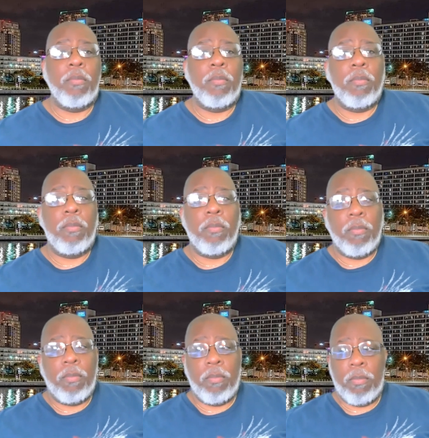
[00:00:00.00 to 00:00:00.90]

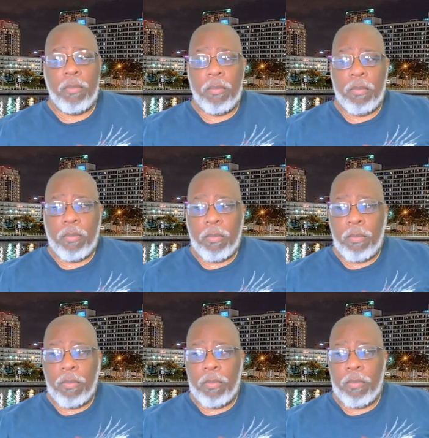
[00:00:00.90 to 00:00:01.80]
[no speech]